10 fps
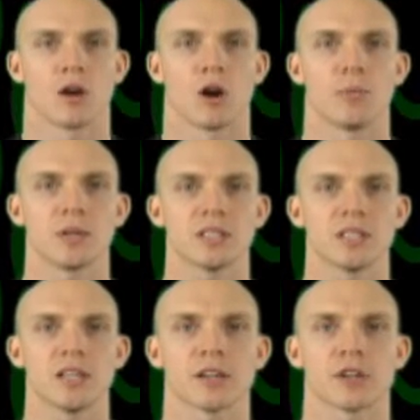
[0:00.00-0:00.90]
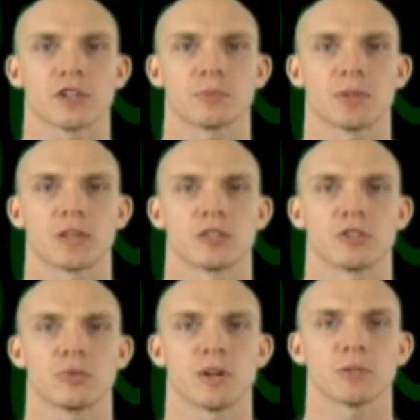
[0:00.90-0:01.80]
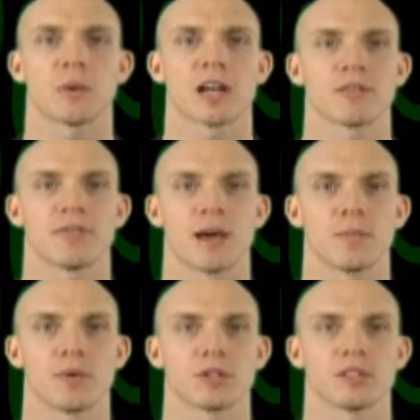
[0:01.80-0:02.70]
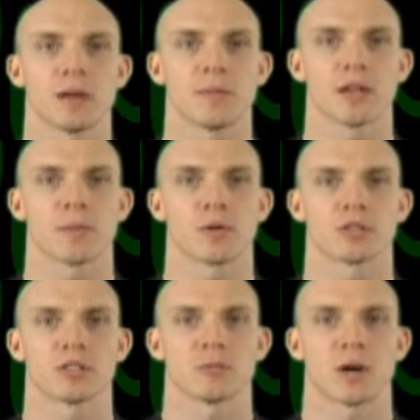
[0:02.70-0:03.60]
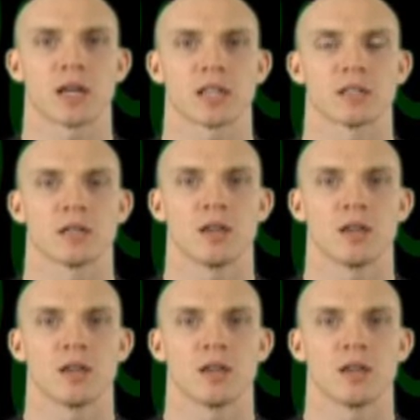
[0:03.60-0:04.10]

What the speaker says: Obesity occurs because too much body fat builds up in a person's body.